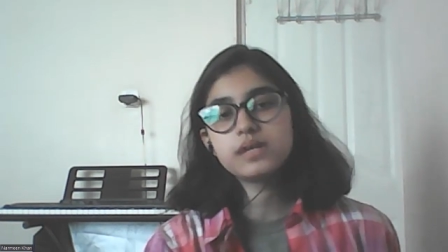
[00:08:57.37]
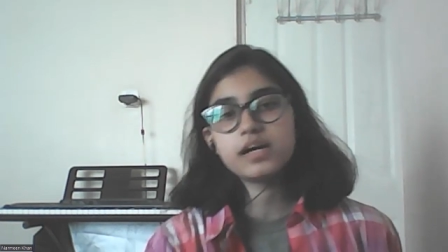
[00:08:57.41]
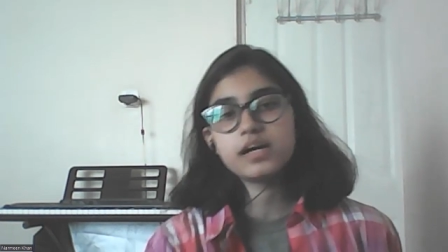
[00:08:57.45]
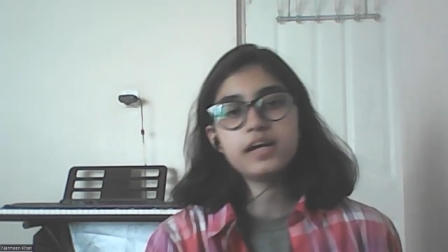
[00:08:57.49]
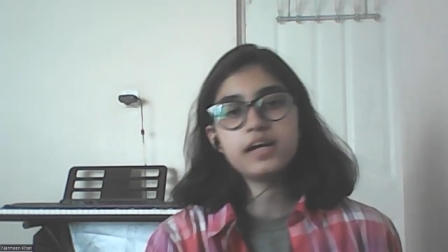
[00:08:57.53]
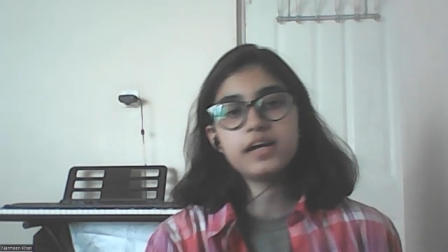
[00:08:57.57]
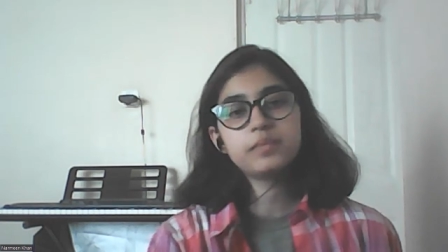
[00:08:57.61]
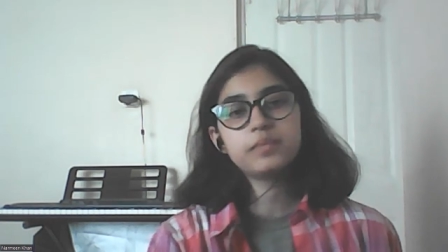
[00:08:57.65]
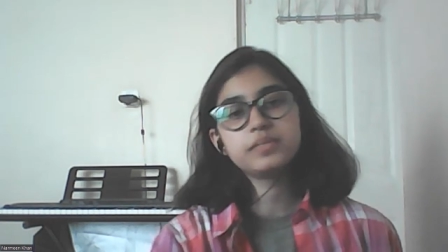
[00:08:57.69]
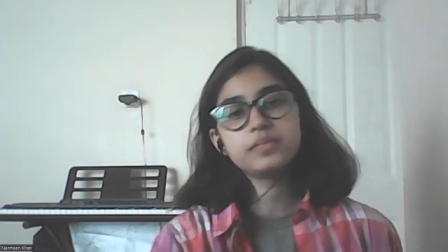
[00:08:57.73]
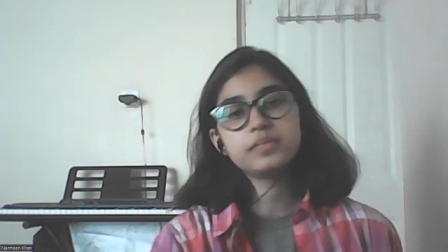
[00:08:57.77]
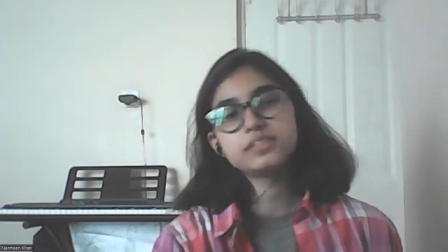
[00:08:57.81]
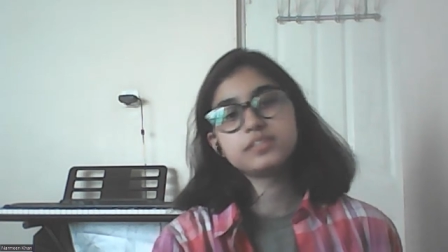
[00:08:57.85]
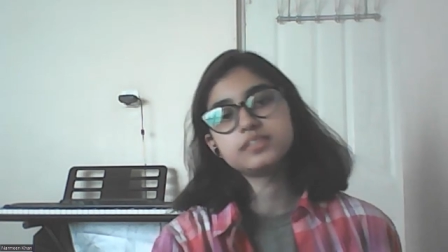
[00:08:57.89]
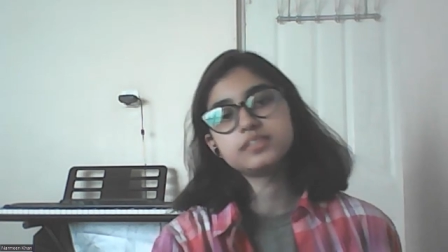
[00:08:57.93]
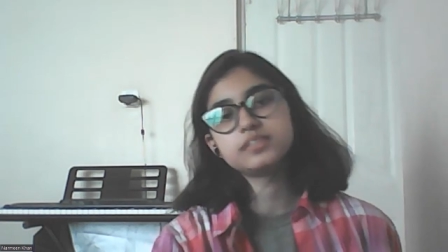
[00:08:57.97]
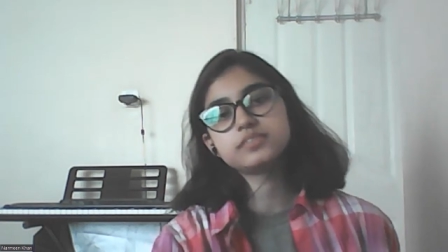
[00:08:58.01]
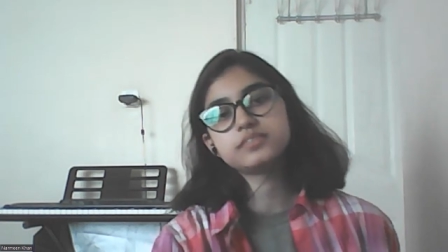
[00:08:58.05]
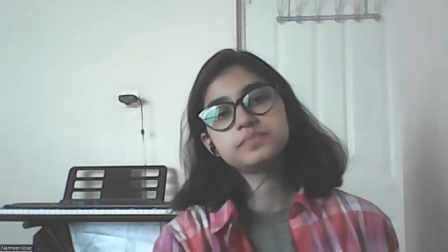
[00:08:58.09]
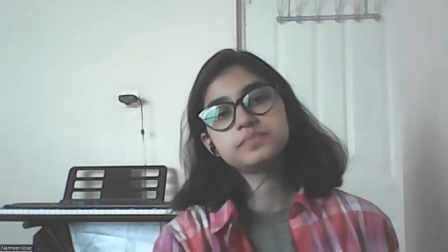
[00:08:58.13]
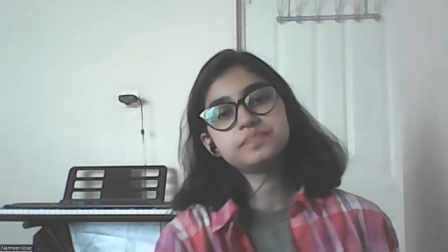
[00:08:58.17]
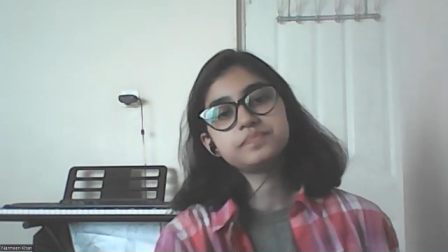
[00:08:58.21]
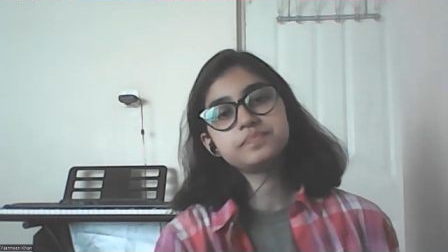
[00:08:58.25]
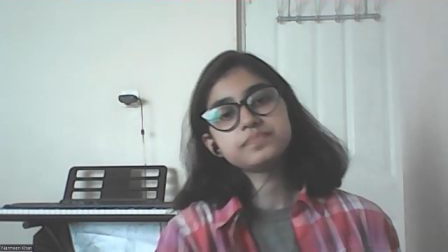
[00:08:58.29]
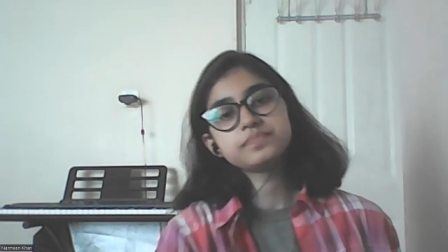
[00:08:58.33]
higher
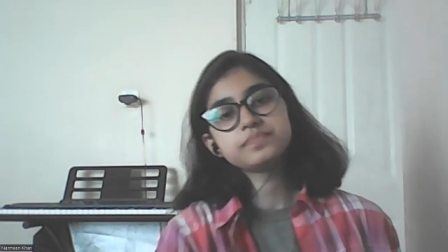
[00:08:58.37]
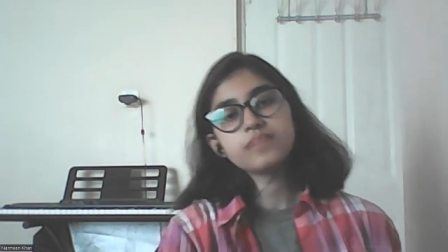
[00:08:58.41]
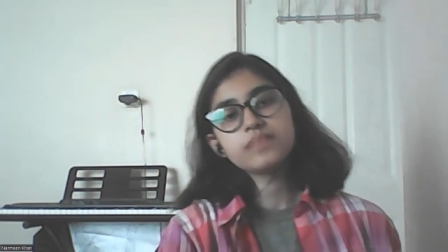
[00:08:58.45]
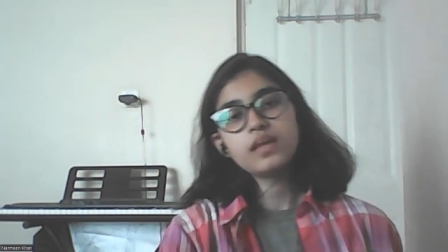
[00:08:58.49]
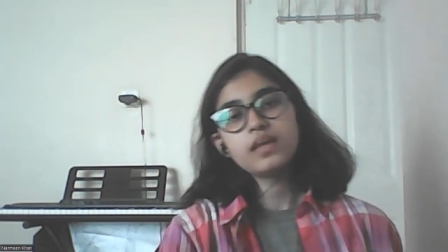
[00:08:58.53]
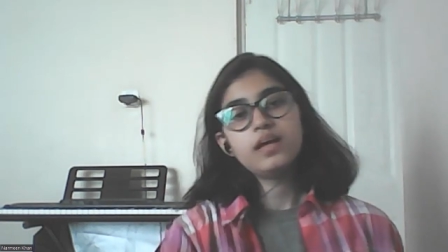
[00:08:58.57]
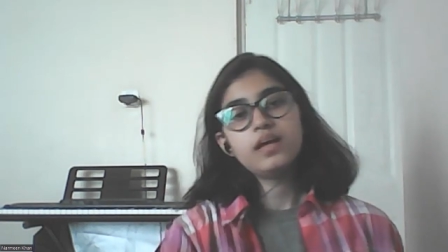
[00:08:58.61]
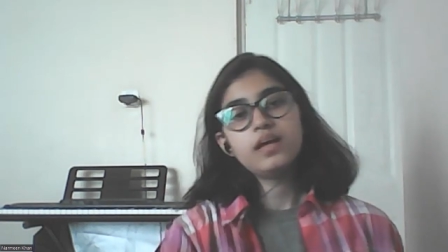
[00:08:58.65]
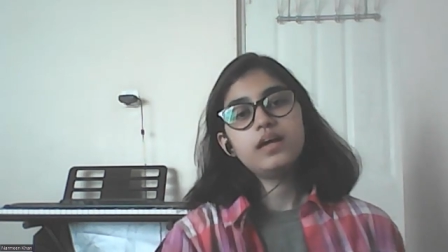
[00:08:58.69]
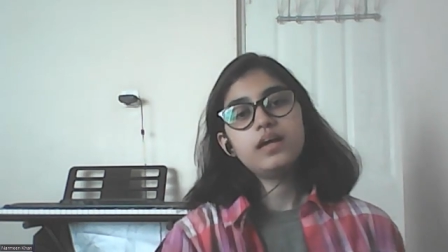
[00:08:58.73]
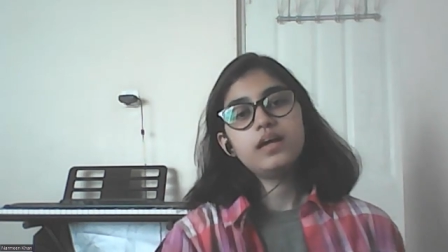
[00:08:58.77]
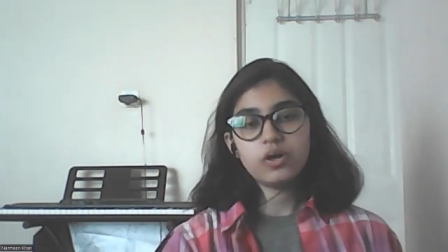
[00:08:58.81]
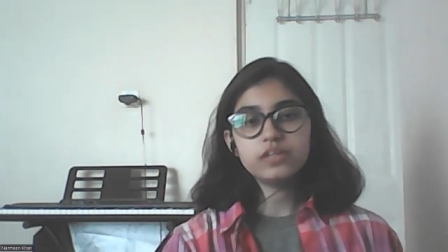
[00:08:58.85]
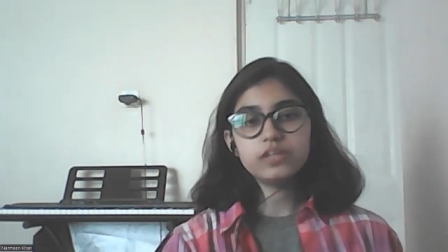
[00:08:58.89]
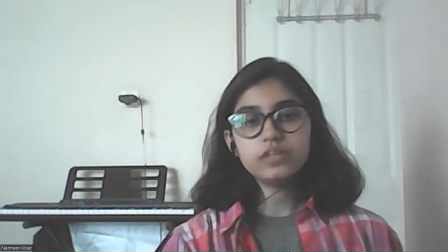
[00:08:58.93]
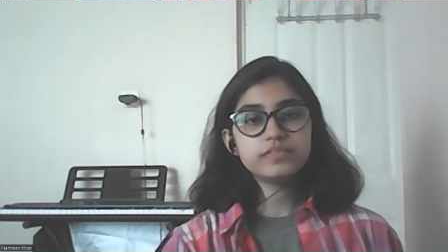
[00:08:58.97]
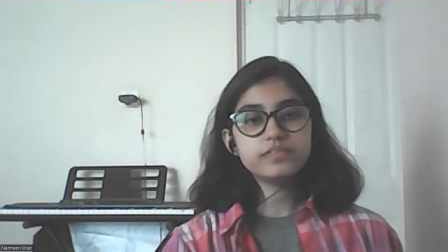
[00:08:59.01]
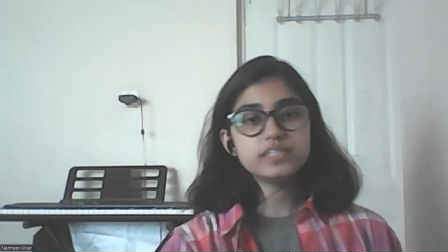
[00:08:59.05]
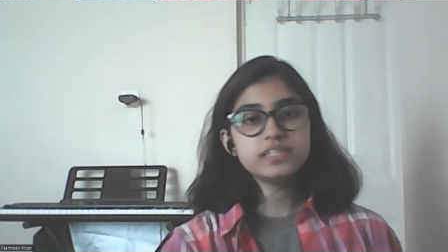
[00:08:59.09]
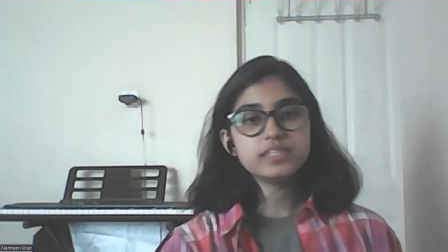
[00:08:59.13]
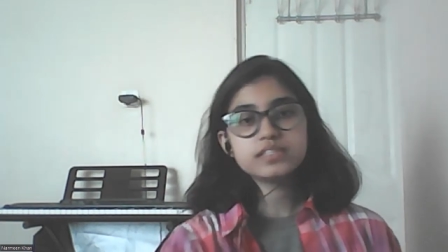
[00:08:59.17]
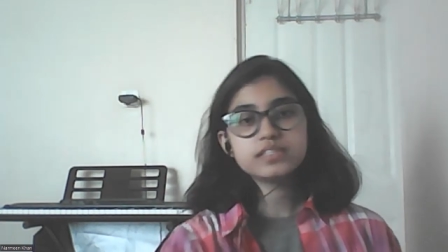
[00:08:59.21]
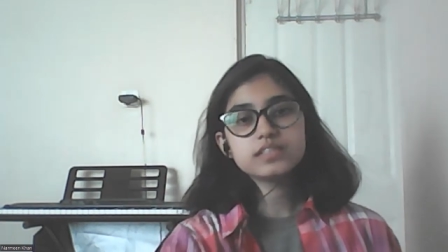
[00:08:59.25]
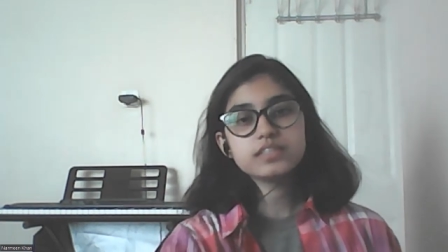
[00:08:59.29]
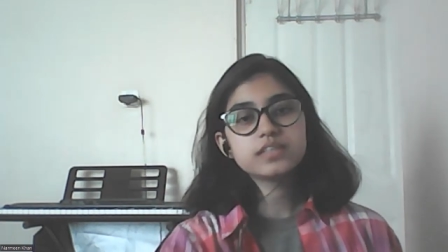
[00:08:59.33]
places I think All the
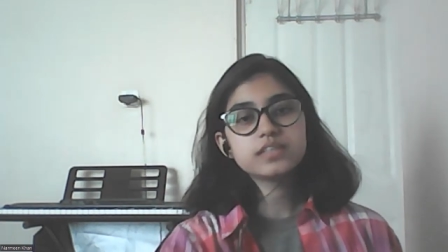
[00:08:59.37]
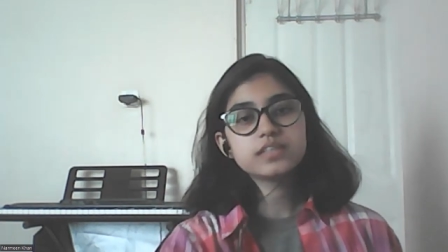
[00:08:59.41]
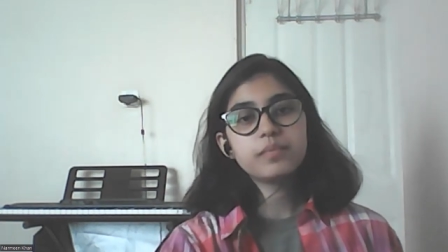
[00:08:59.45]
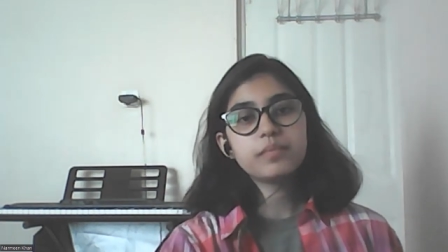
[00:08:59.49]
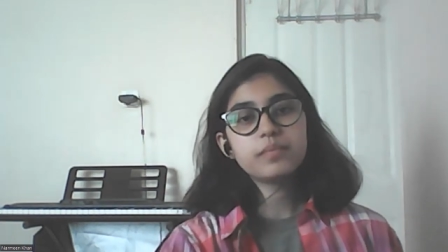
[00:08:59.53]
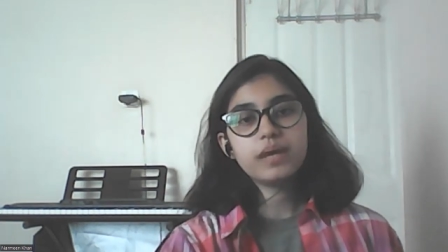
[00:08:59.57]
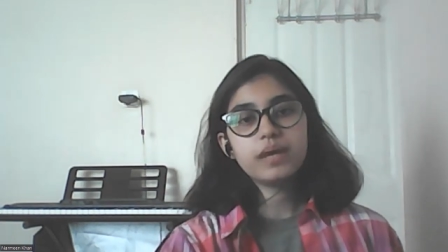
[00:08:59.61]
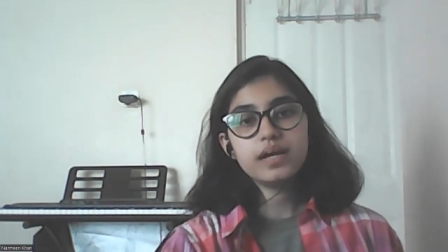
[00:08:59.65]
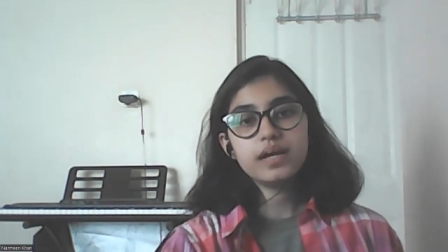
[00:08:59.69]
biggest